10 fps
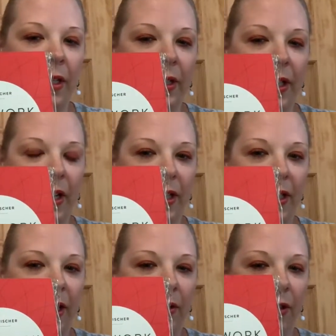So I got
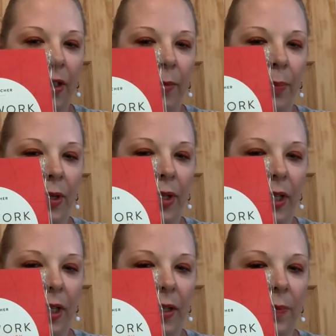this cute little
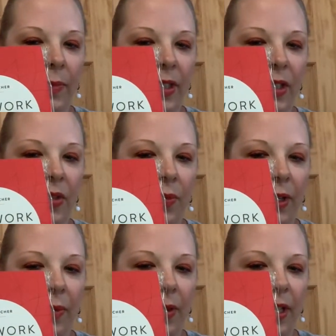book. It's a
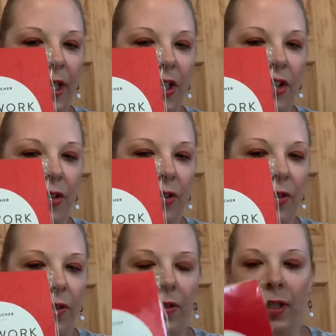21-day
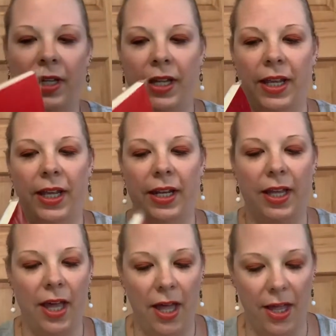journal, and it
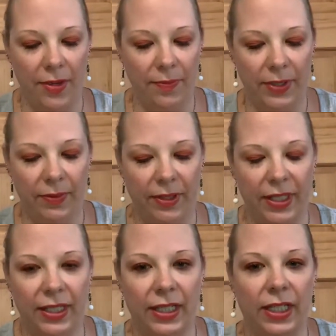comes with
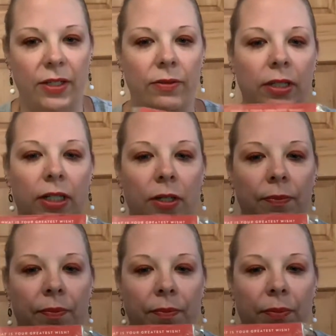this cute little
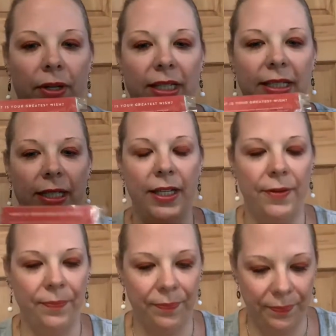bracelet.
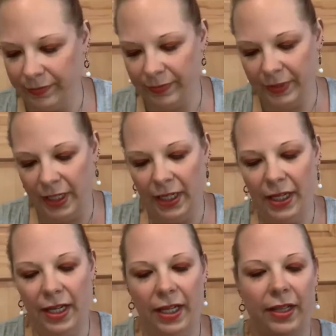
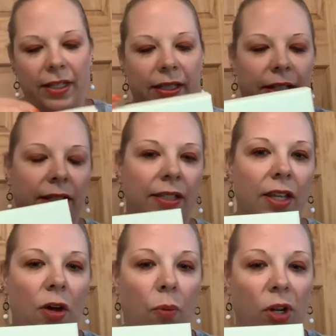And this is
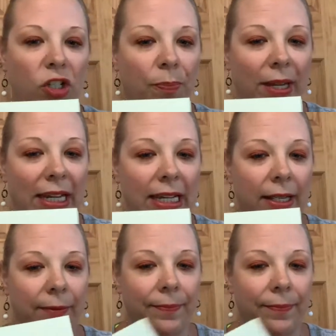a wish bead.